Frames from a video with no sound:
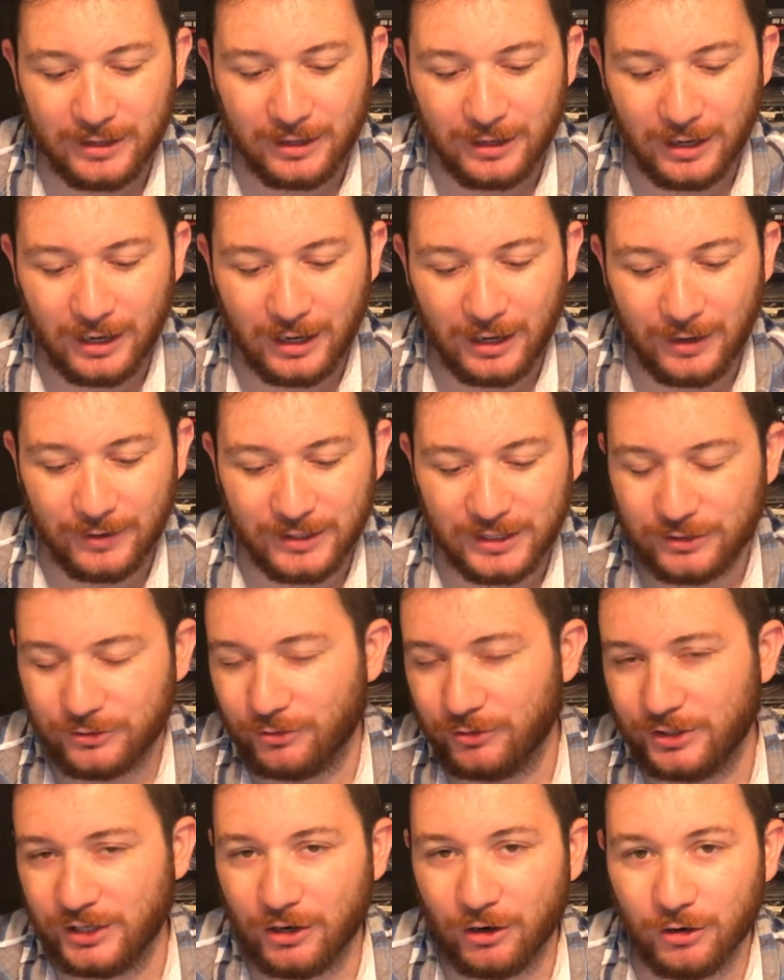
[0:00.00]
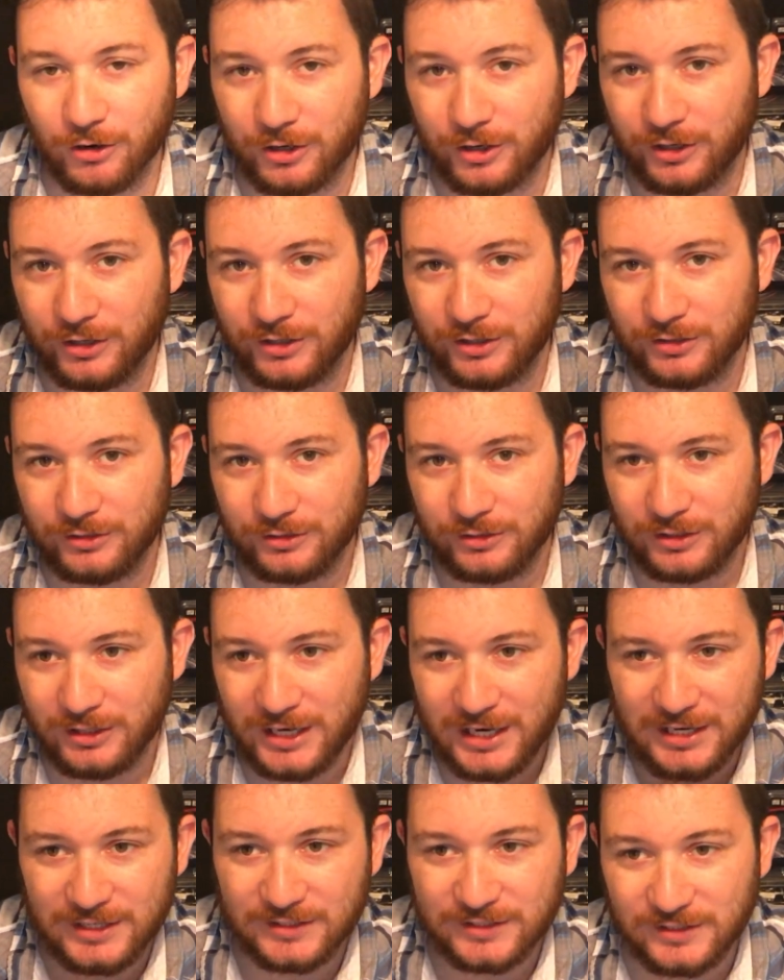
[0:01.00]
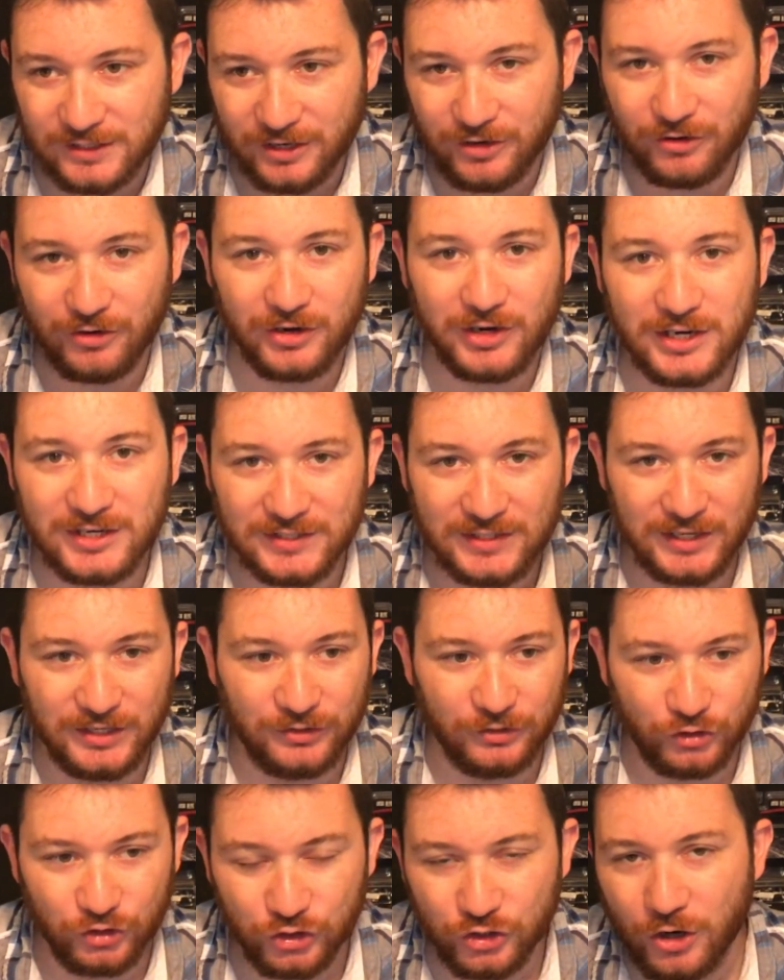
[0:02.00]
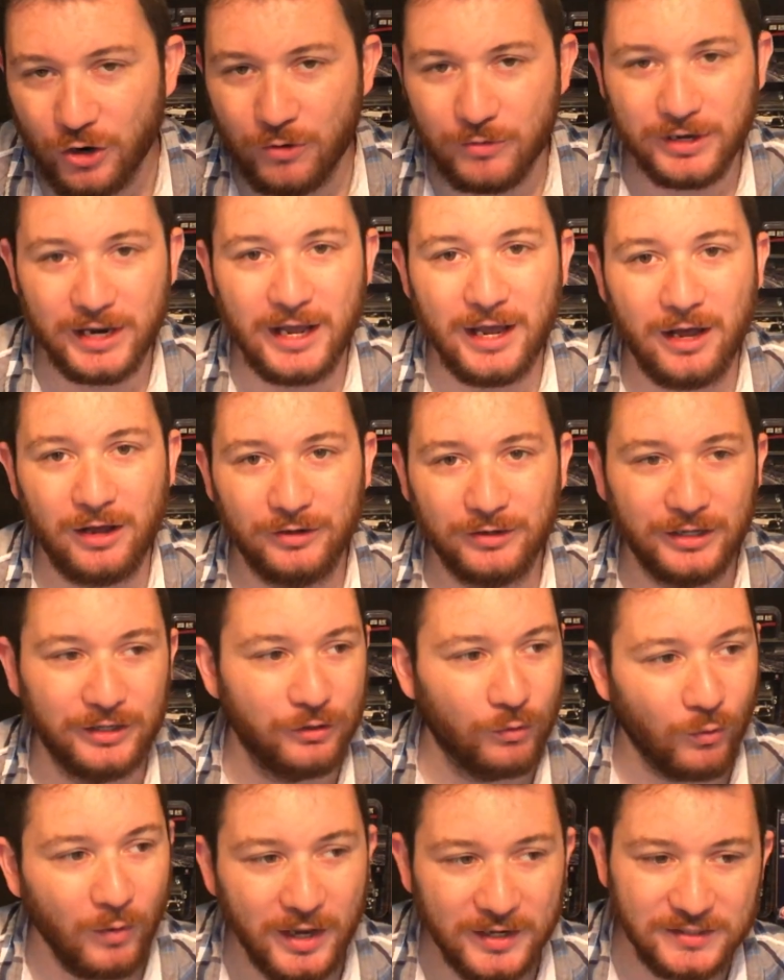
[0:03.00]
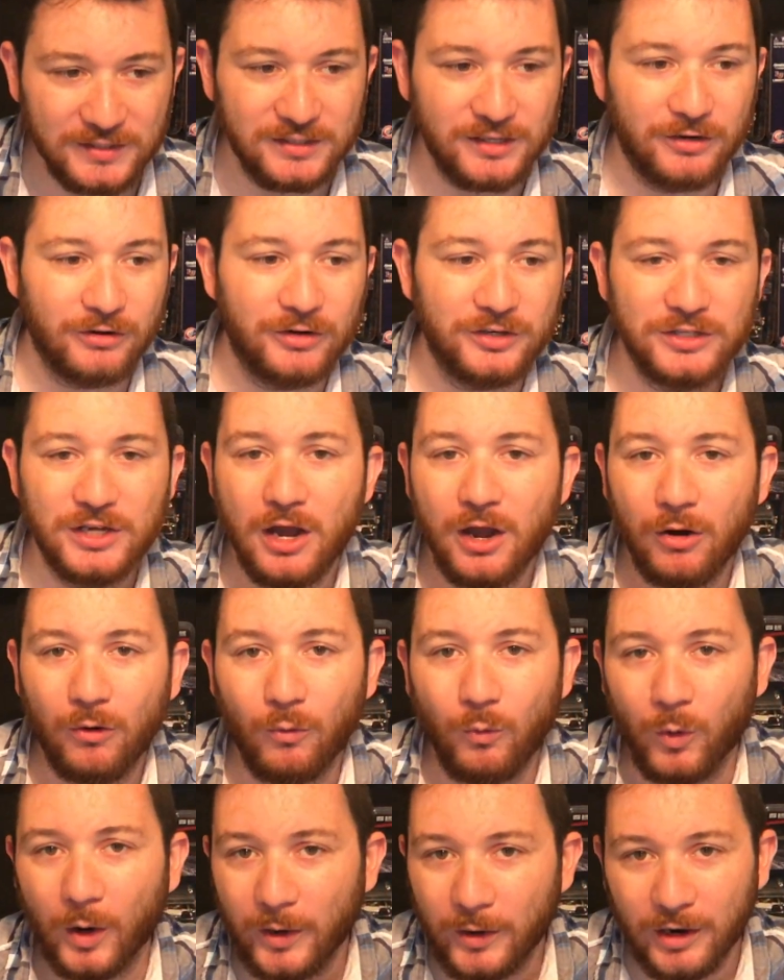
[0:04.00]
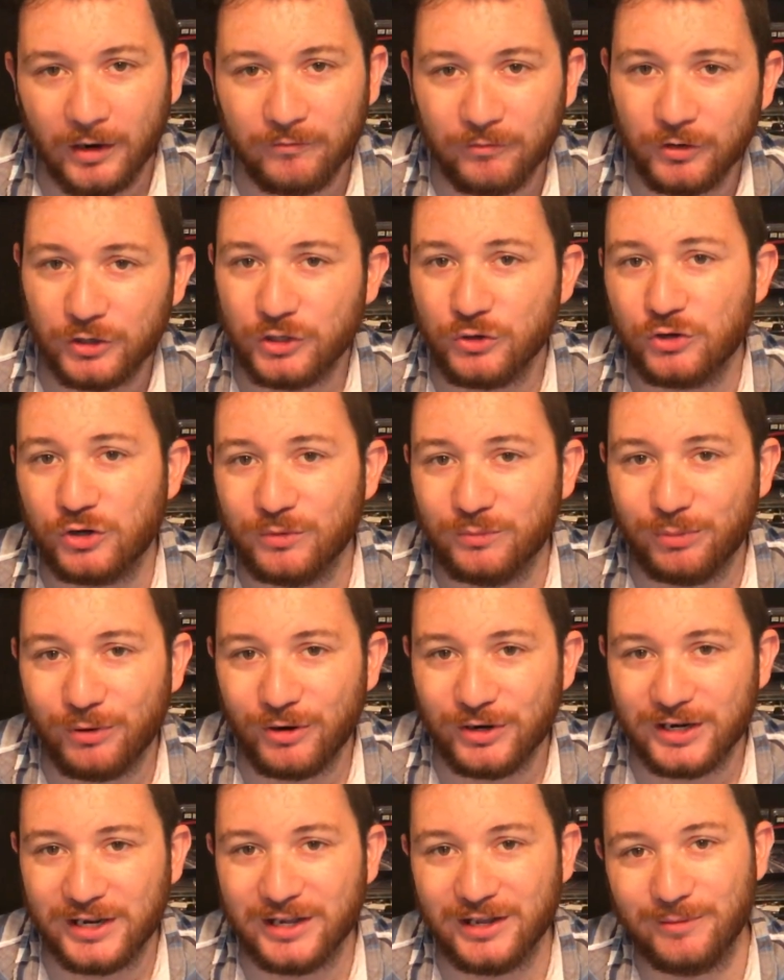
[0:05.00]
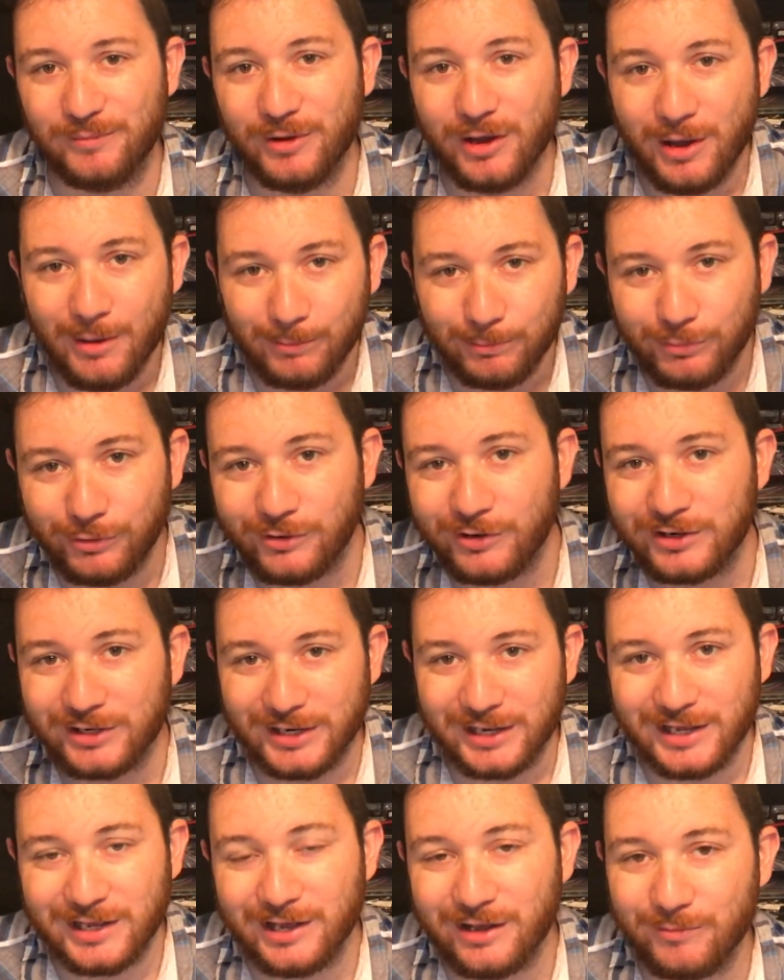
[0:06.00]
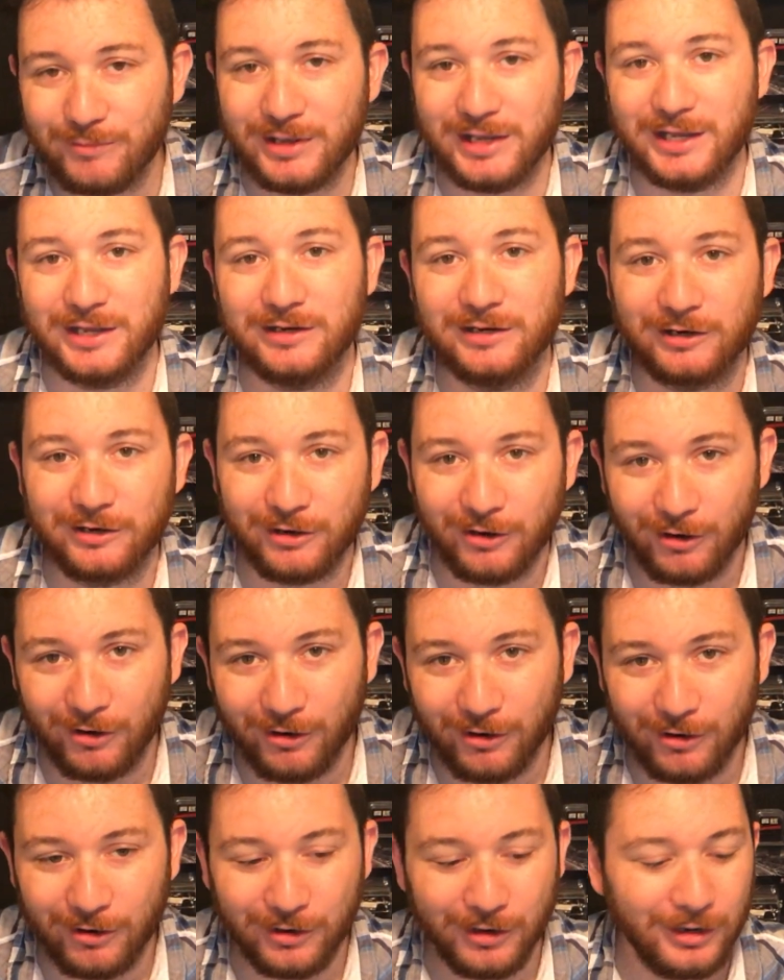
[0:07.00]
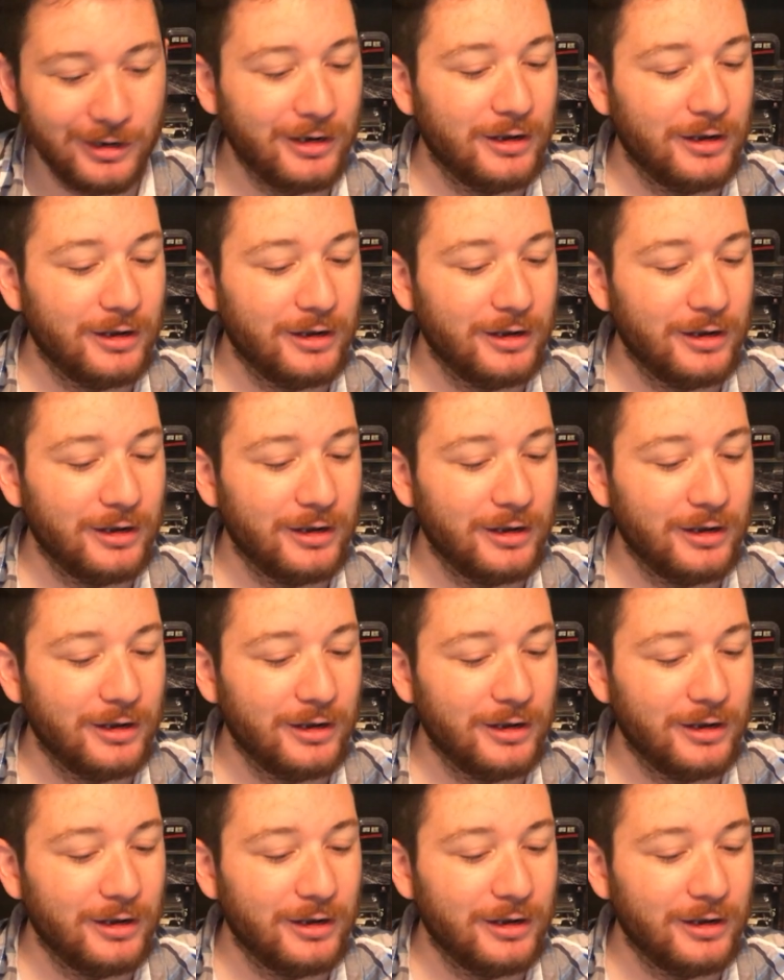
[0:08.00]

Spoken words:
either in the ARCA East Series, in the Showdown, in the West Series, wherever you can put him in a car,